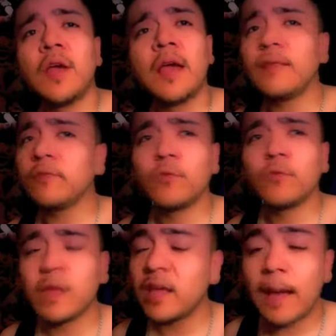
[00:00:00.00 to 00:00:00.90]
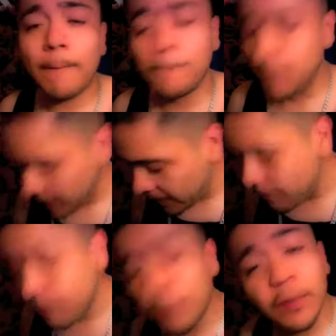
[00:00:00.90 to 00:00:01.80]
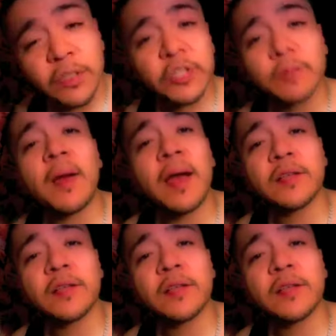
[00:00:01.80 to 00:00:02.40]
And getting butchered by